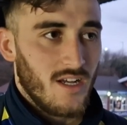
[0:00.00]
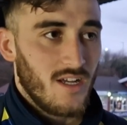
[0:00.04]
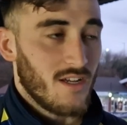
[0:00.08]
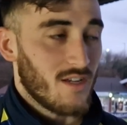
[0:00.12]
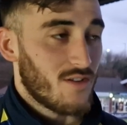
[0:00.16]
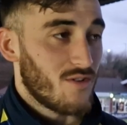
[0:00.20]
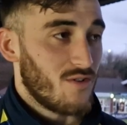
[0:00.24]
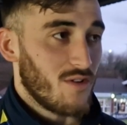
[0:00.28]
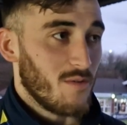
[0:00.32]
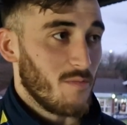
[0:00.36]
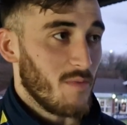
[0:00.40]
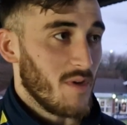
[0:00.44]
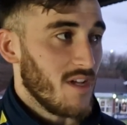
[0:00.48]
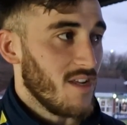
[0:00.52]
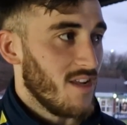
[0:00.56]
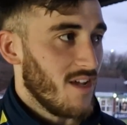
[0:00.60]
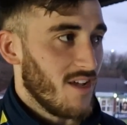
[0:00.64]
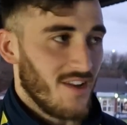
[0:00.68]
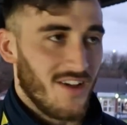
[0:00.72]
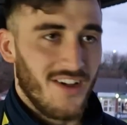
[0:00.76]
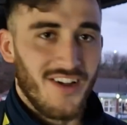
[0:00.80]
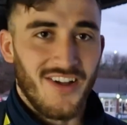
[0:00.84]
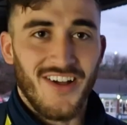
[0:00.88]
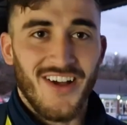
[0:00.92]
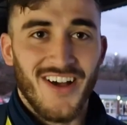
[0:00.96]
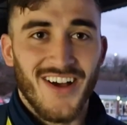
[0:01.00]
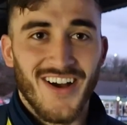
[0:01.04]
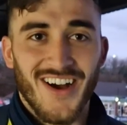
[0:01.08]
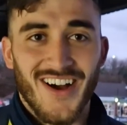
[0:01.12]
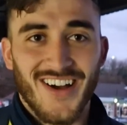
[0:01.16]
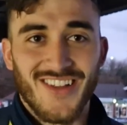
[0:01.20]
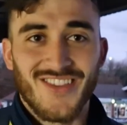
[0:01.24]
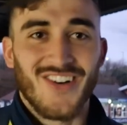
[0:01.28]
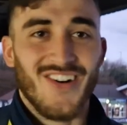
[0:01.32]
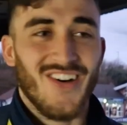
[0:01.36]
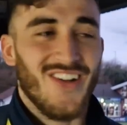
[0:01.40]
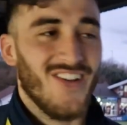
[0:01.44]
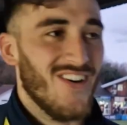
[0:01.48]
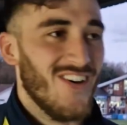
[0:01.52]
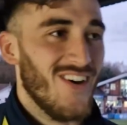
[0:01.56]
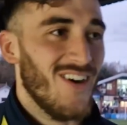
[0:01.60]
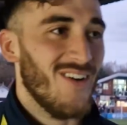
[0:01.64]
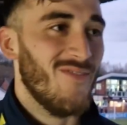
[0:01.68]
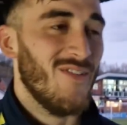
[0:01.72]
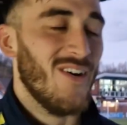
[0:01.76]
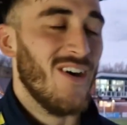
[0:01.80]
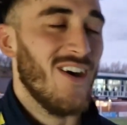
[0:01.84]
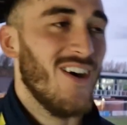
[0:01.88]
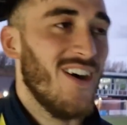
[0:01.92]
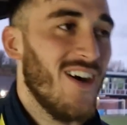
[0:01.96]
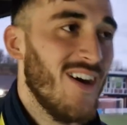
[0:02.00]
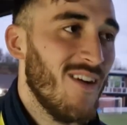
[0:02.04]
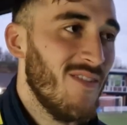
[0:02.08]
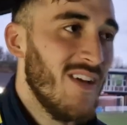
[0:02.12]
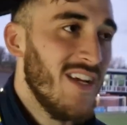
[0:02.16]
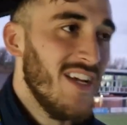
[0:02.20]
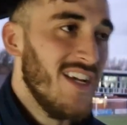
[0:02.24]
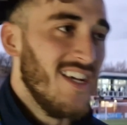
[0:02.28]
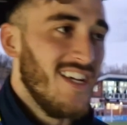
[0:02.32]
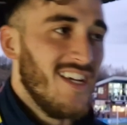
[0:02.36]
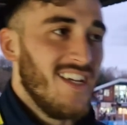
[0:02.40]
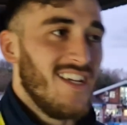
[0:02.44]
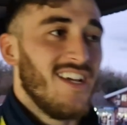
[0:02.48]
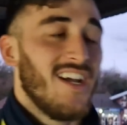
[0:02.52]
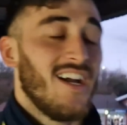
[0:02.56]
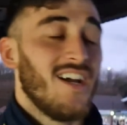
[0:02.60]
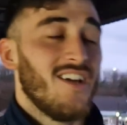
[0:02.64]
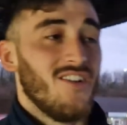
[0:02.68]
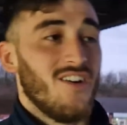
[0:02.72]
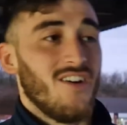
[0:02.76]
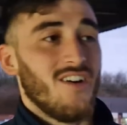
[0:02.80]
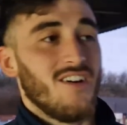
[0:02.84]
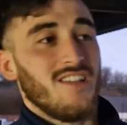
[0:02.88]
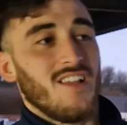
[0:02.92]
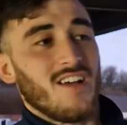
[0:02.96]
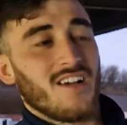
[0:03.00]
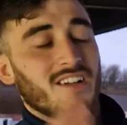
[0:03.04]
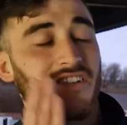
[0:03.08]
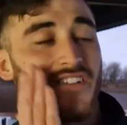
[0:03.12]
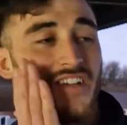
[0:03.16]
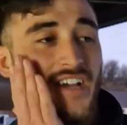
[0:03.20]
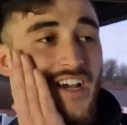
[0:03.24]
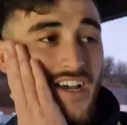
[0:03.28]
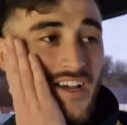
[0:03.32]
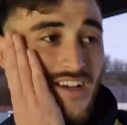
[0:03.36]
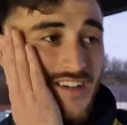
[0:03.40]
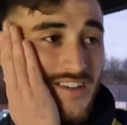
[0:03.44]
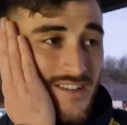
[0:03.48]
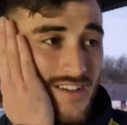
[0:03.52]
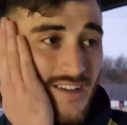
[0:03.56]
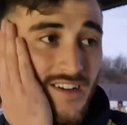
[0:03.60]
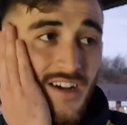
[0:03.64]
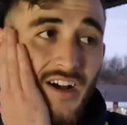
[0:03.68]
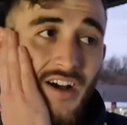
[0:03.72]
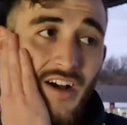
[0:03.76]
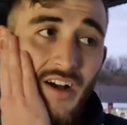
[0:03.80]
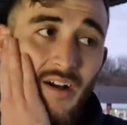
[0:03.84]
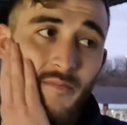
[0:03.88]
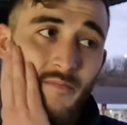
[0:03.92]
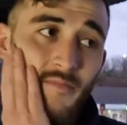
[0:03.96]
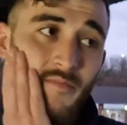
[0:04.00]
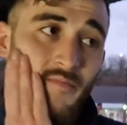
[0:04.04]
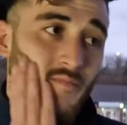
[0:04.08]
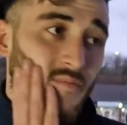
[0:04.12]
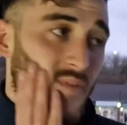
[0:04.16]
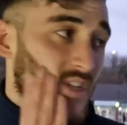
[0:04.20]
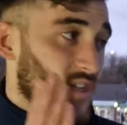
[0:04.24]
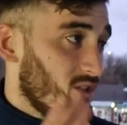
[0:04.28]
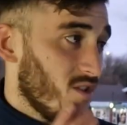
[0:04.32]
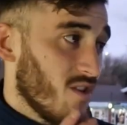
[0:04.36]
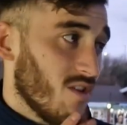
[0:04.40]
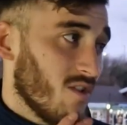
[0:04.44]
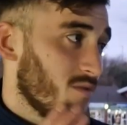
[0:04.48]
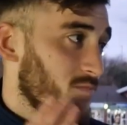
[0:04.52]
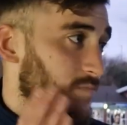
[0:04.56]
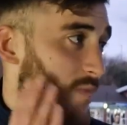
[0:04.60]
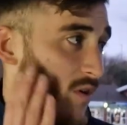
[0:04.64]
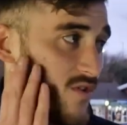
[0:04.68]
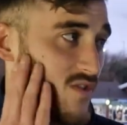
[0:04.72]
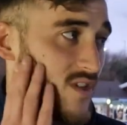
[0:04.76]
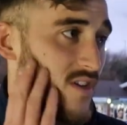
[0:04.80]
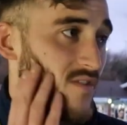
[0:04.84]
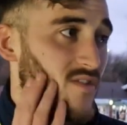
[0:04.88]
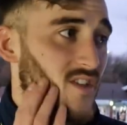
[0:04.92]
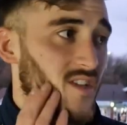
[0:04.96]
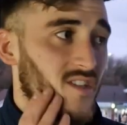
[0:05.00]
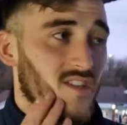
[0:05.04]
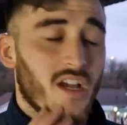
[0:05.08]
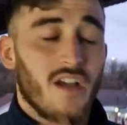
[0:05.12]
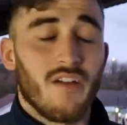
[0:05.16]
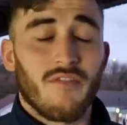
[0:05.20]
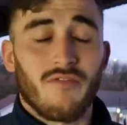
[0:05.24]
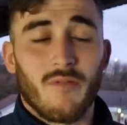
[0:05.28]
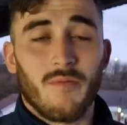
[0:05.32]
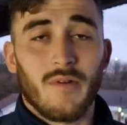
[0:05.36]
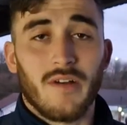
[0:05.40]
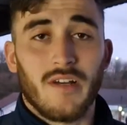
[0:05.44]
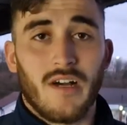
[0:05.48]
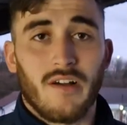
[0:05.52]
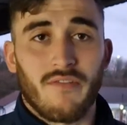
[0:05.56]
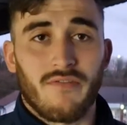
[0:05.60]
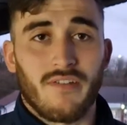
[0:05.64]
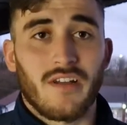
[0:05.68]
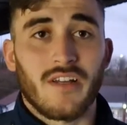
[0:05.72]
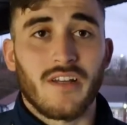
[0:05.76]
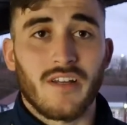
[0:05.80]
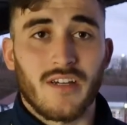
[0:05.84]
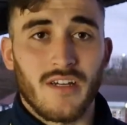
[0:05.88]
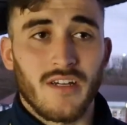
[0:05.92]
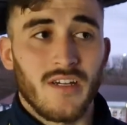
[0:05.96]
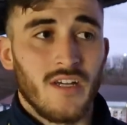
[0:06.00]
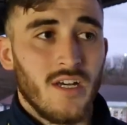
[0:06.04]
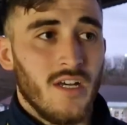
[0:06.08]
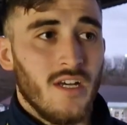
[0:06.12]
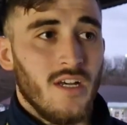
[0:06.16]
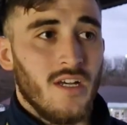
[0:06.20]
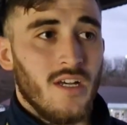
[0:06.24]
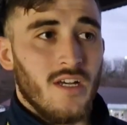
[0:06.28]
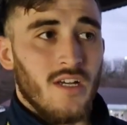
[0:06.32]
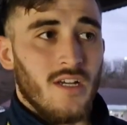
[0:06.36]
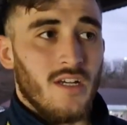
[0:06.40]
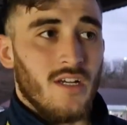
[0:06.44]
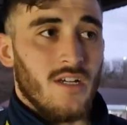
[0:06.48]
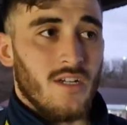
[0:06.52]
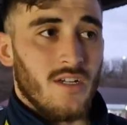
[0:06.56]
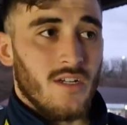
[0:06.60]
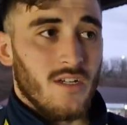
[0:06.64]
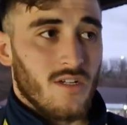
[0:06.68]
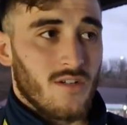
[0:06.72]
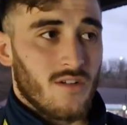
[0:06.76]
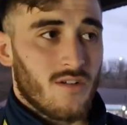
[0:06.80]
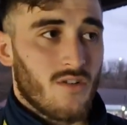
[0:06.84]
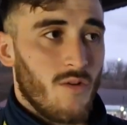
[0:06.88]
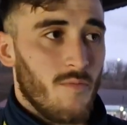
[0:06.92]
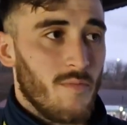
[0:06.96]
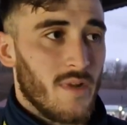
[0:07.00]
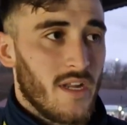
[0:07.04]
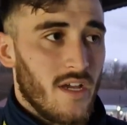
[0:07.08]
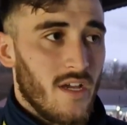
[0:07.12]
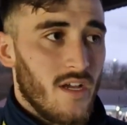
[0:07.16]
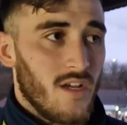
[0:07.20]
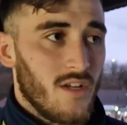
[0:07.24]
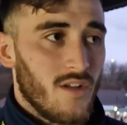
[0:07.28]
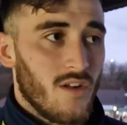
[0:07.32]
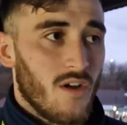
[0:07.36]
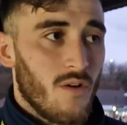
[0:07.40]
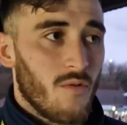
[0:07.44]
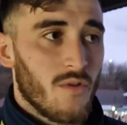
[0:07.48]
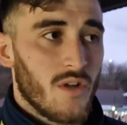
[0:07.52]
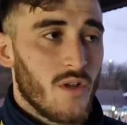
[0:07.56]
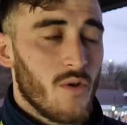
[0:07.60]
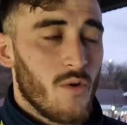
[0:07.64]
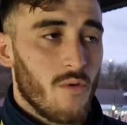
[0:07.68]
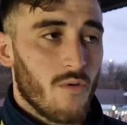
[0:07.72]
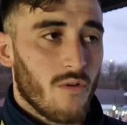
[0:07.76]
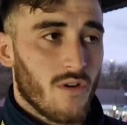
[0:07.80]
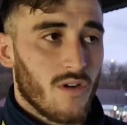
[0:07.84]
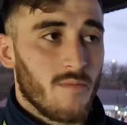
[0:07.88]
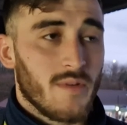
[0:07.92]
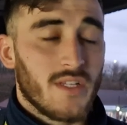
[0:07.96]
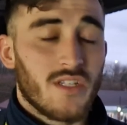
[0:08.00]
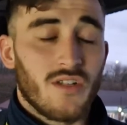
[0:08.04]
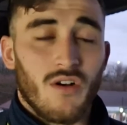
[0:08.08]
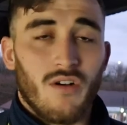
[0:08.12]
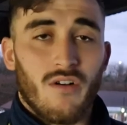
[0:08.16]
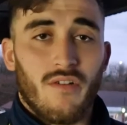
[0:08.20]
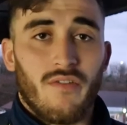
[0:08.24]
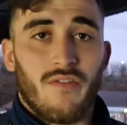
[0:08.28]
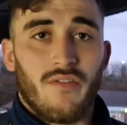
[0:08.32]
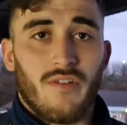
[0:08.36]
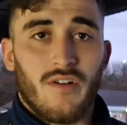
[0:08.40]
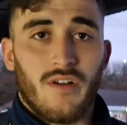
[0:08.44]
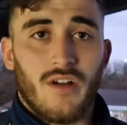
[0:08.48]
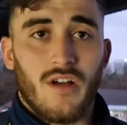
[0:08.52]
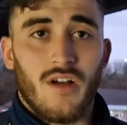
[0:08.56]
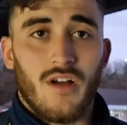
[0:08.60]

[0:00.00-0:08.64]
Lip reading: It could have been. I don't know. But, yeah, no, like I say, it's just positives to take from it. I think coming here, you know, we knew it was going to be tough.